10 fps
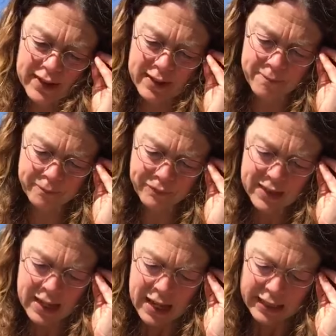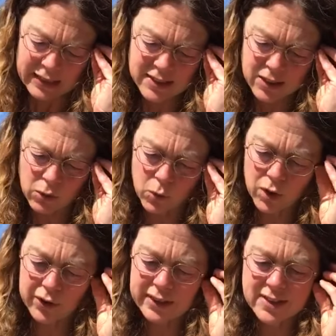him. He still
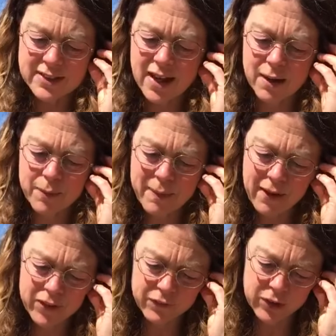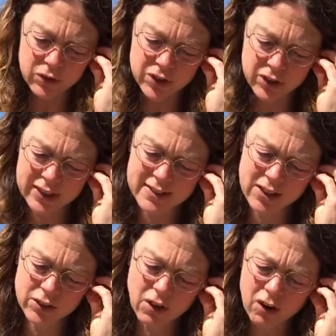worried some about the future, as he
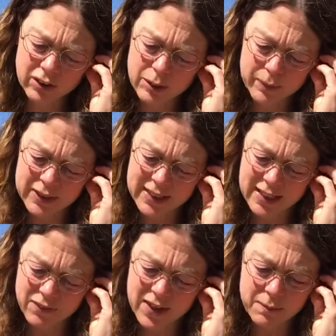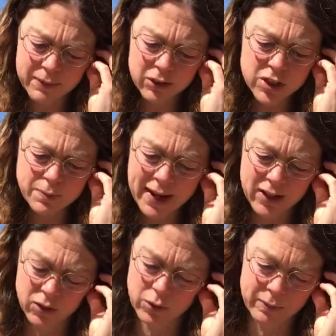could hardly believe that a mere
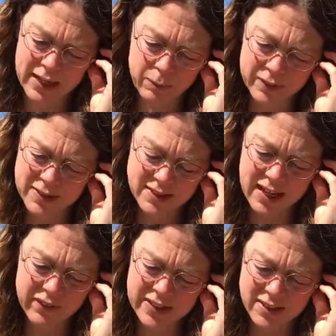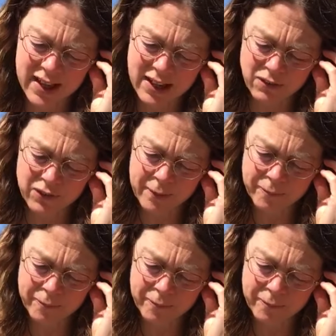spider would be able to save his life.